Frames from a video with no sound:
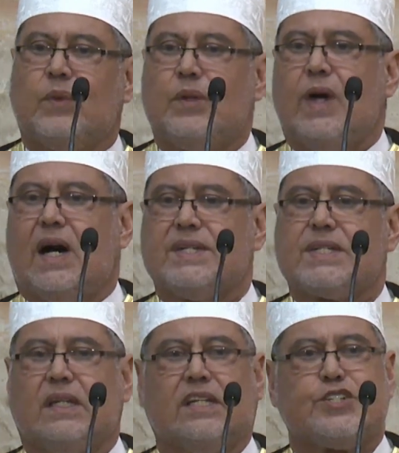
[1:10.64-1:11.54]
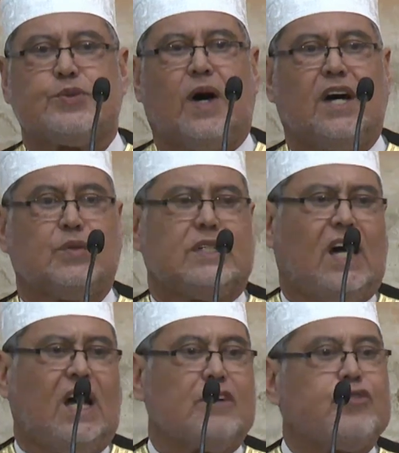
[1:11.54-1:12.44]
when we ask Allah subhanahu wa
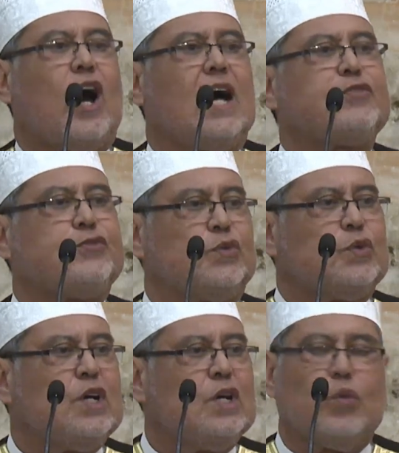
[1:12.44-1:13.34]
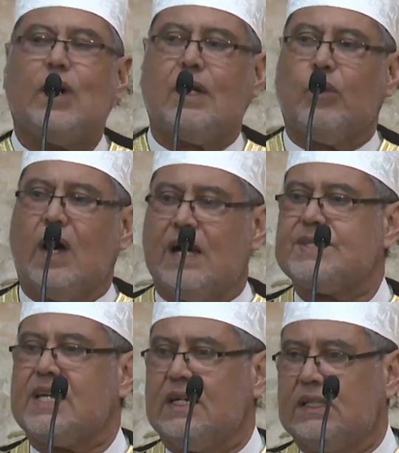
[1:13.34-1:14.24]
ta'ala for afu, what are we
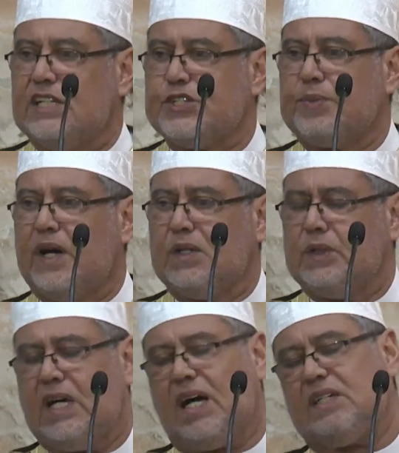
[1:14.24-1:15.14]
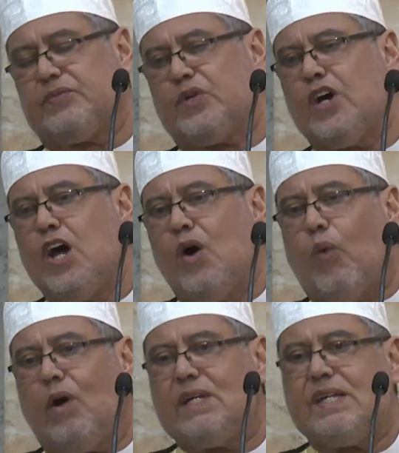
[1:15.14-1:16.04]
asking Allah subhanahu wa ta'ala for?
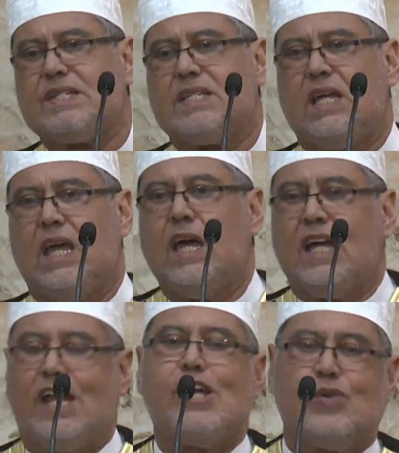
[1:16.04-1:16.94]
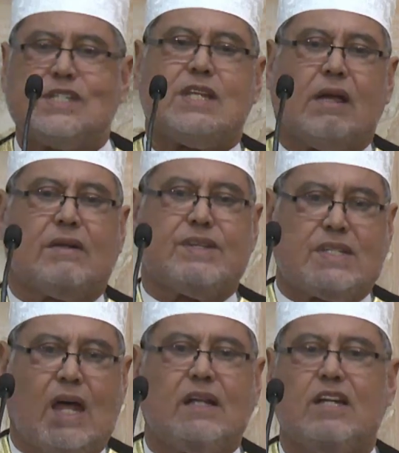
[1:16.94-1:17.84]
What is the linguistic
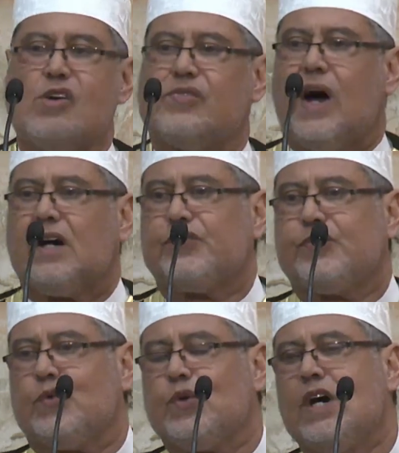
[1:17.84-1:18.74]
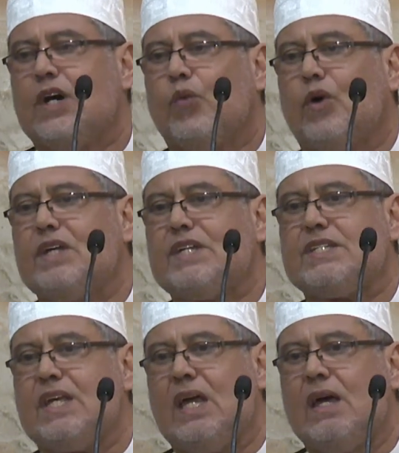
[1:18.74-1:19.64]
understanding of afu? What
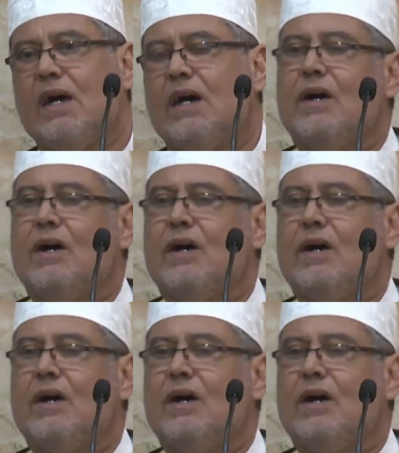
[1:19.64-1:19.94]
is the